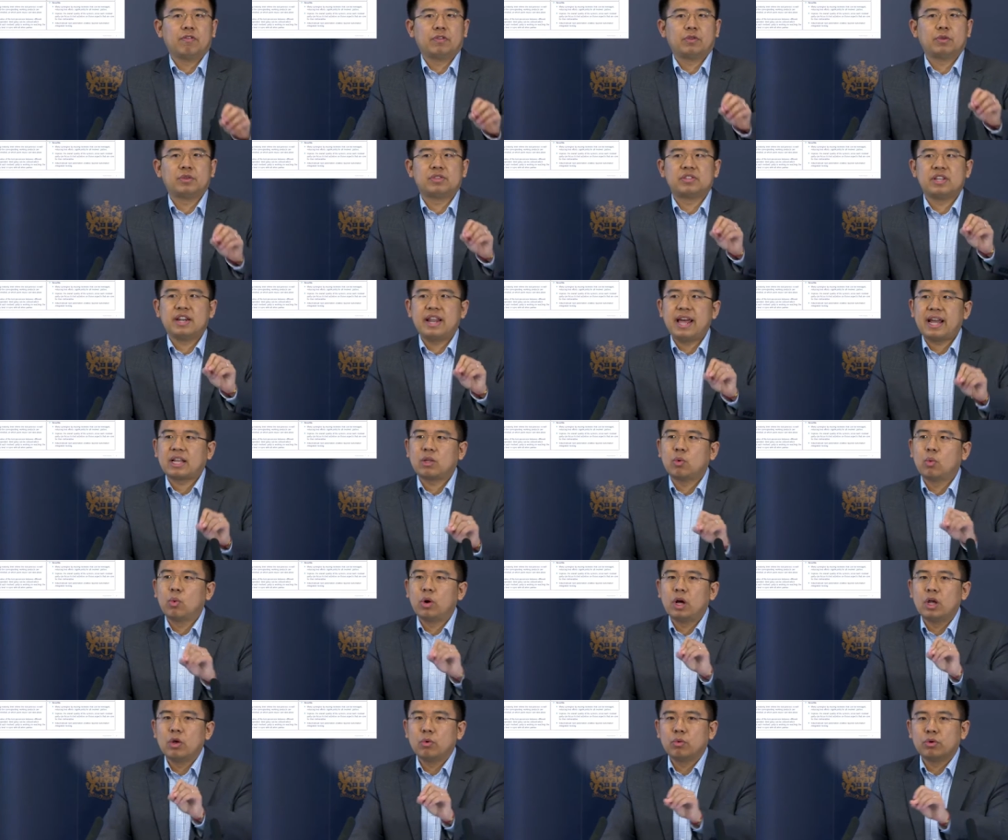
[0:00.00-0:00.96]
to select
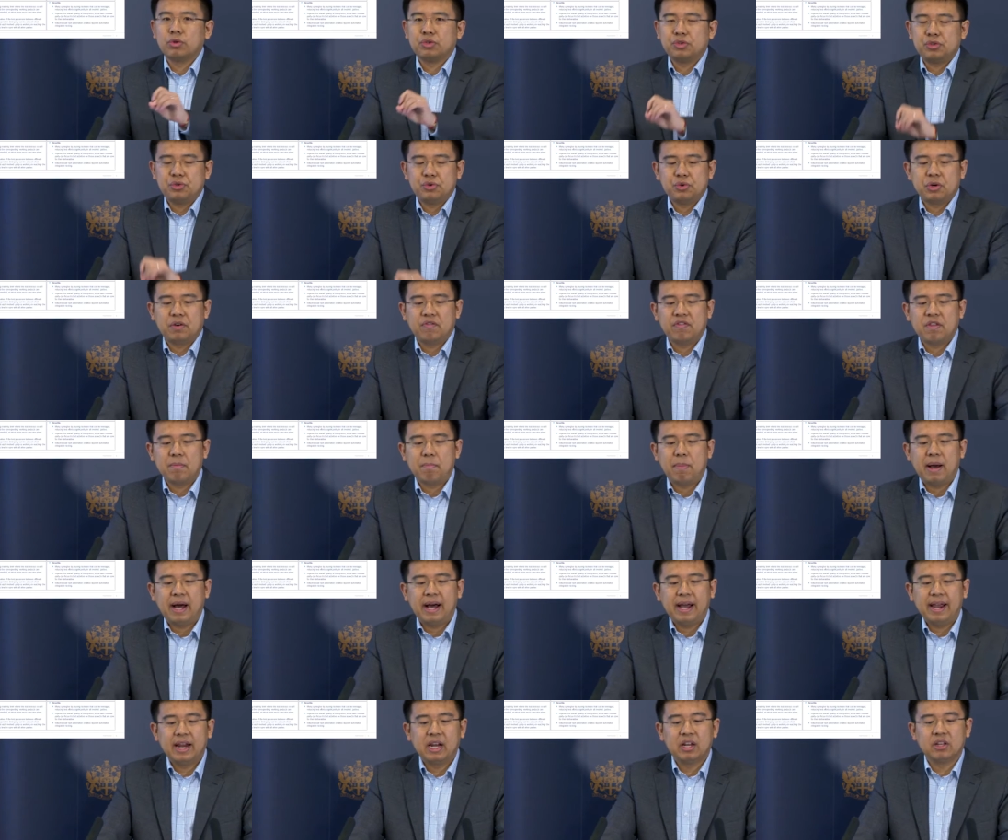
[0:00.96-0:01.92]
one or two of the
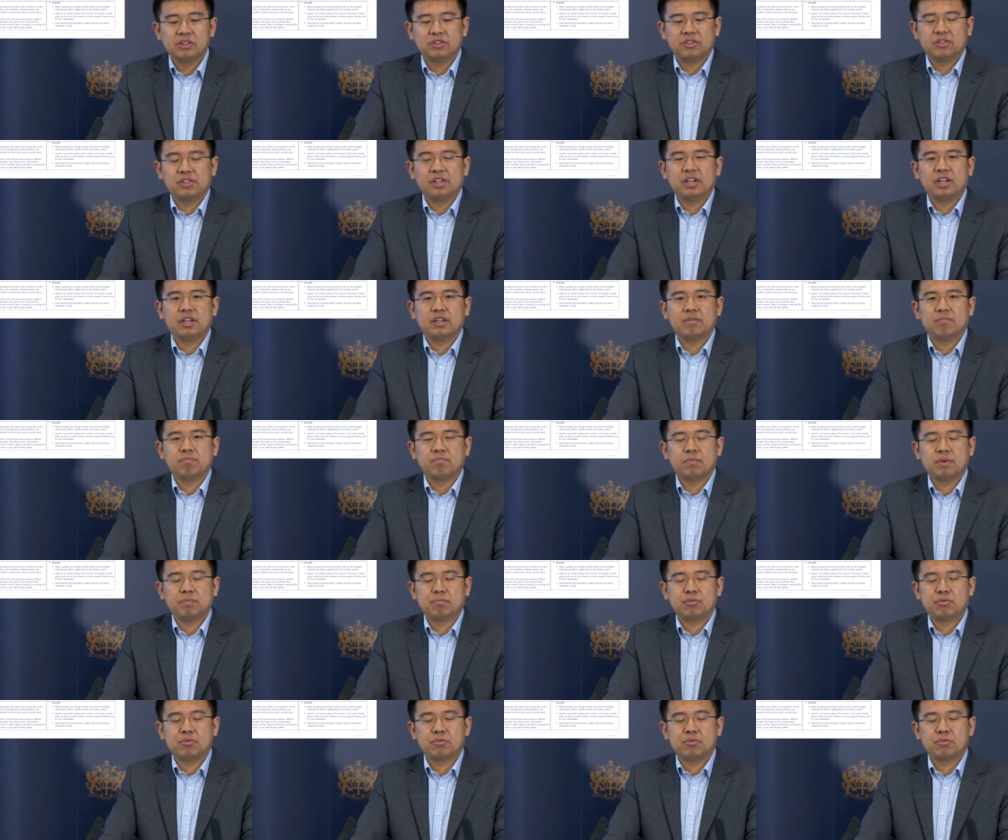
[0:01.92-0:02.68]
pilot uh,